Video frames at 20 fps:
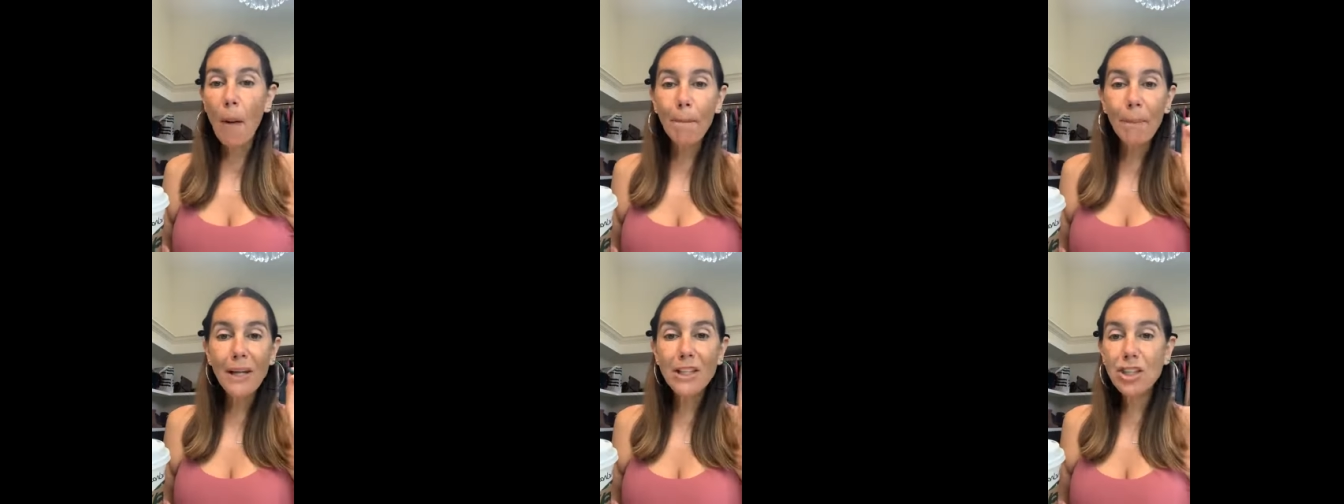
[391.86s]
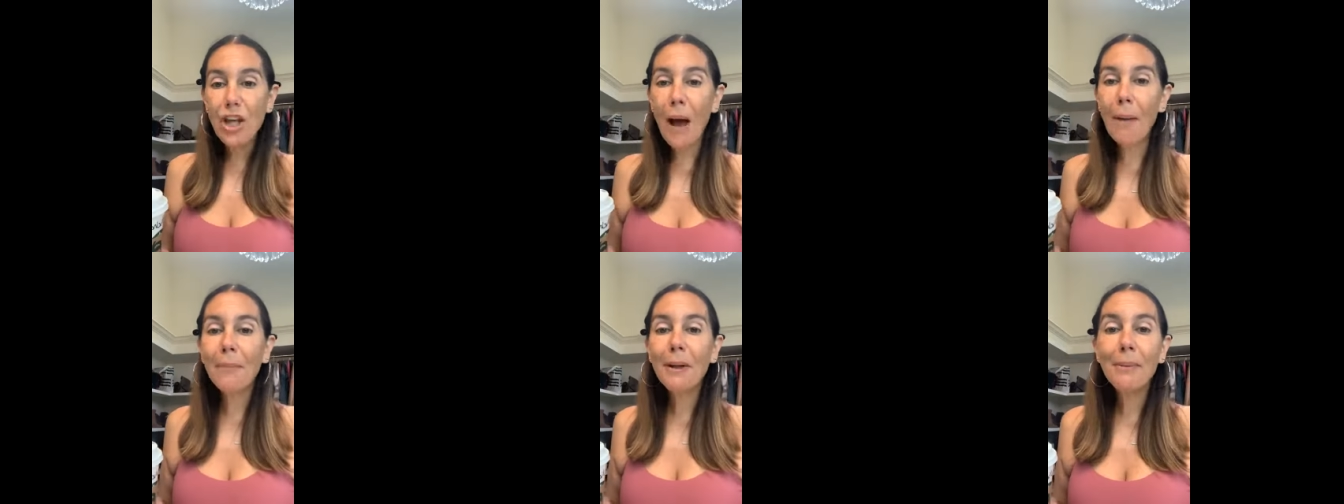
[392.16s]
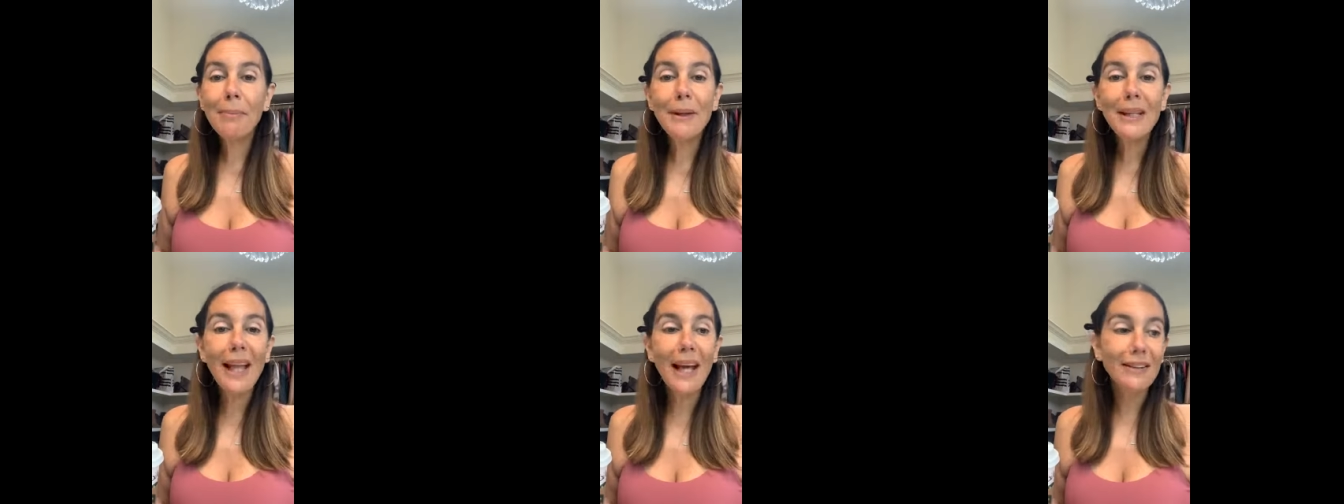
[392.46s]
Bitch, I'm going
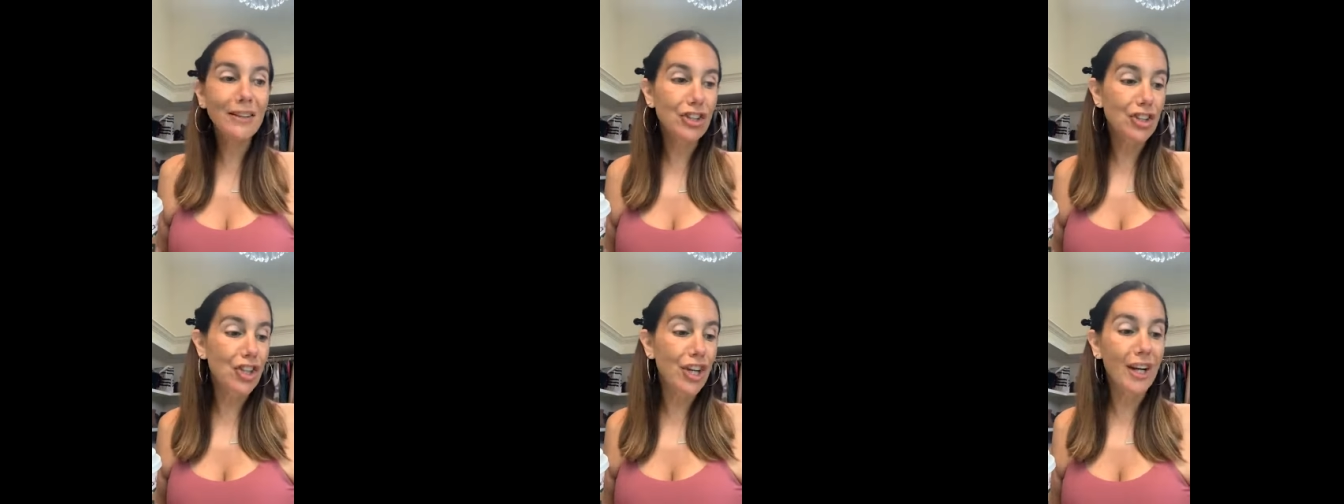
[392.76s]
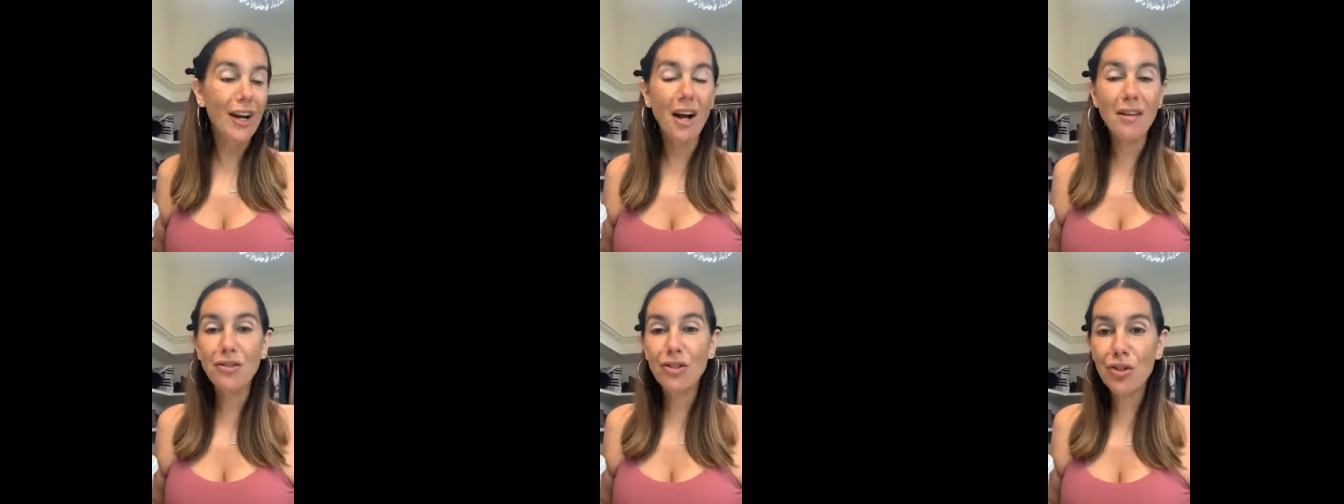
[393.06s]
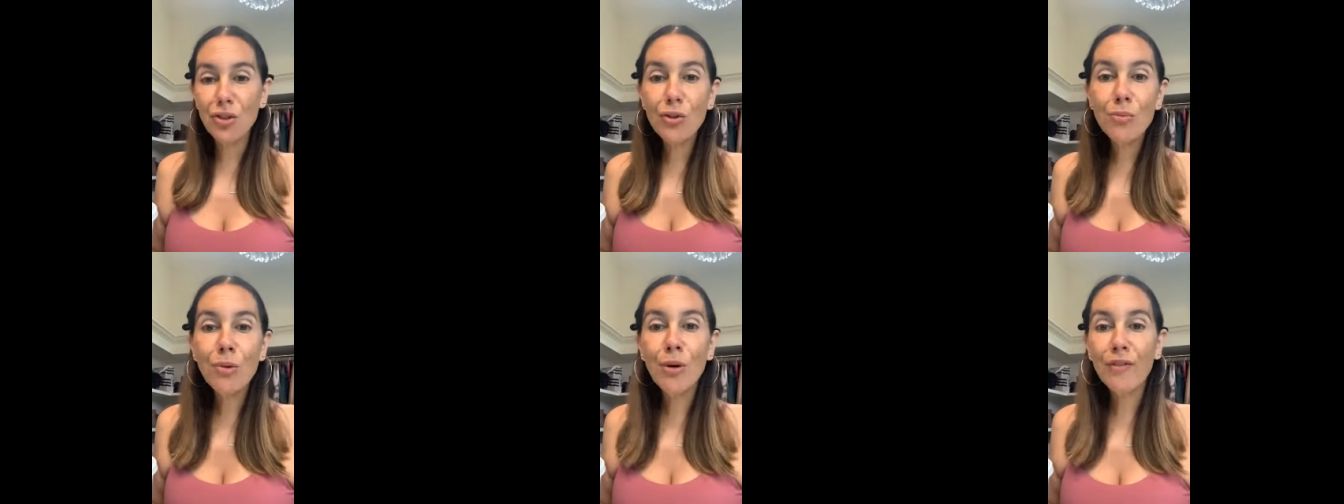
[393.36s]
to be like the chick on
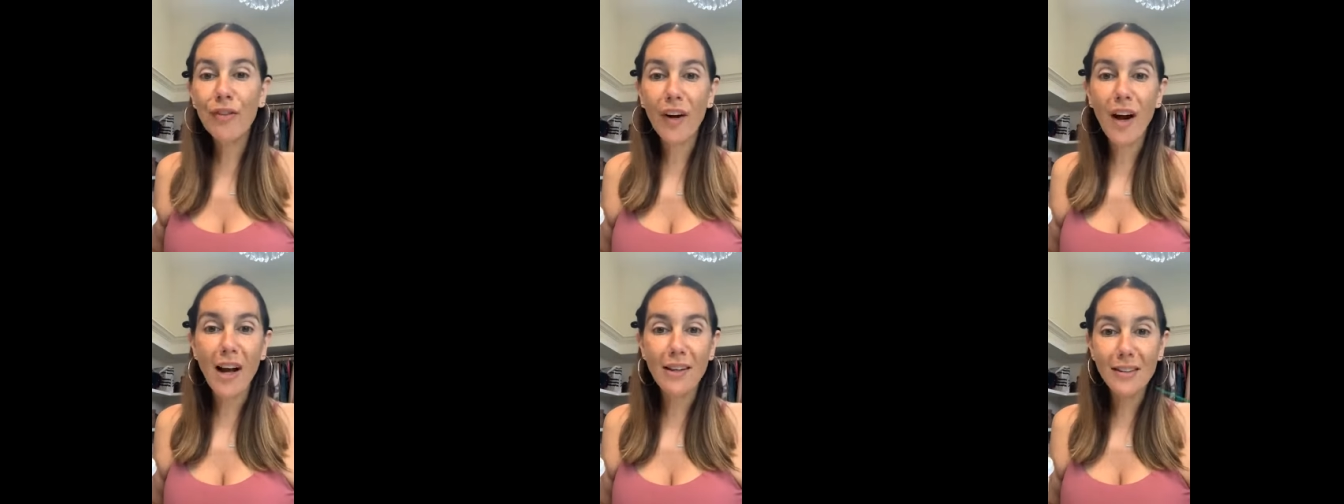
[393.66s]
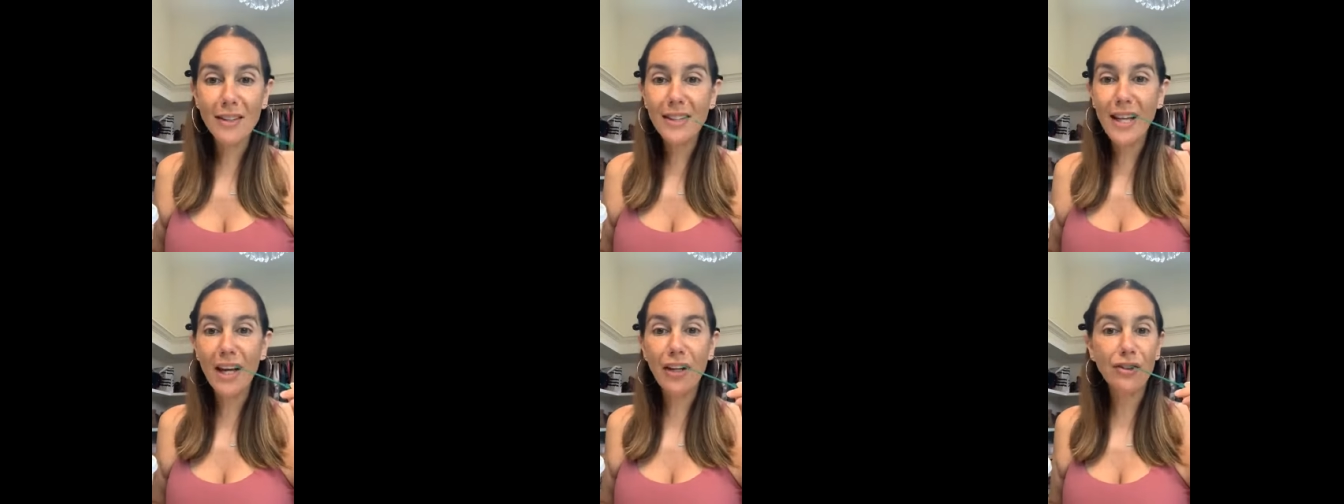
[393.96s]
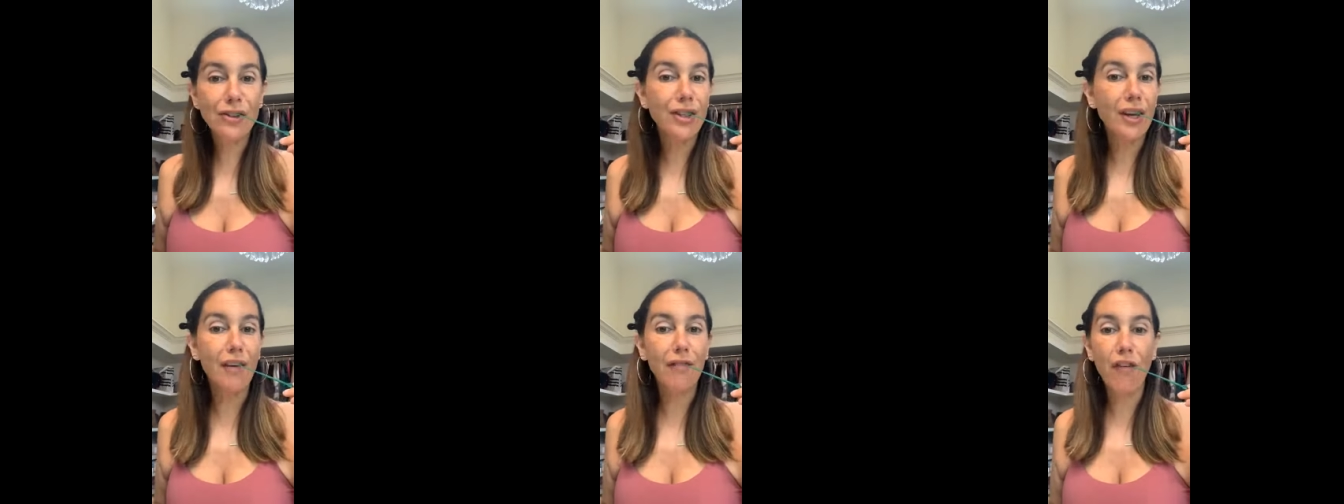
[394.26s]
Zoom who forgot to take
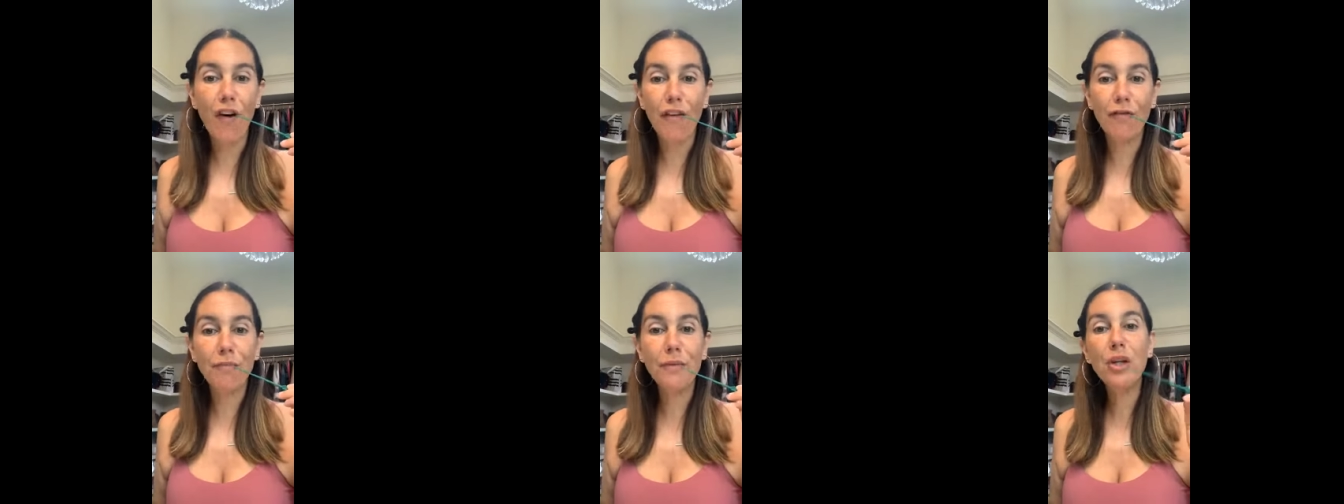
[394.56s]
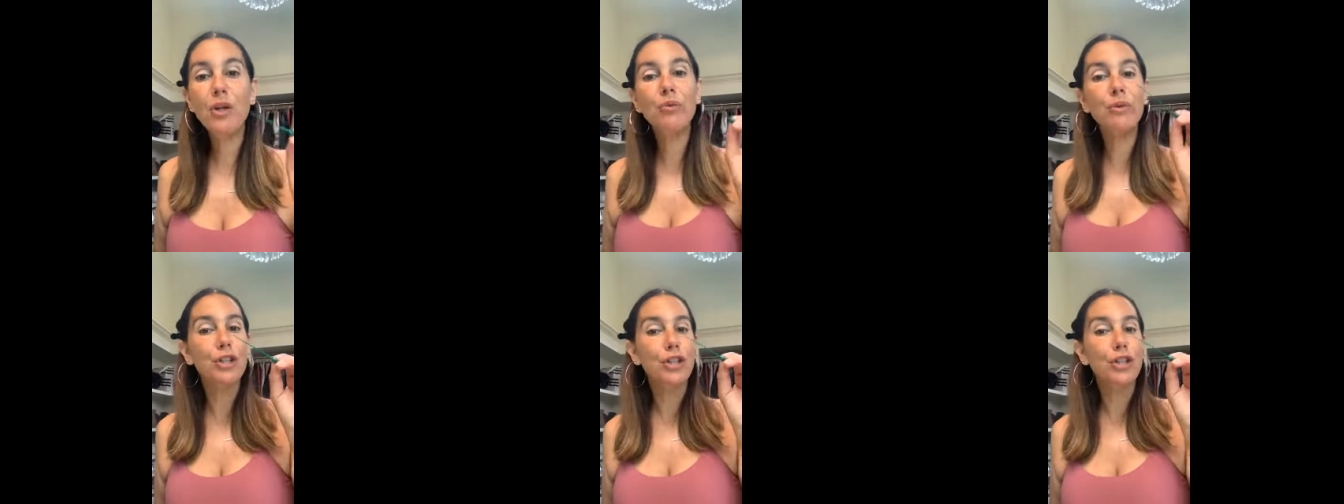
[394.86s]
herself off mute.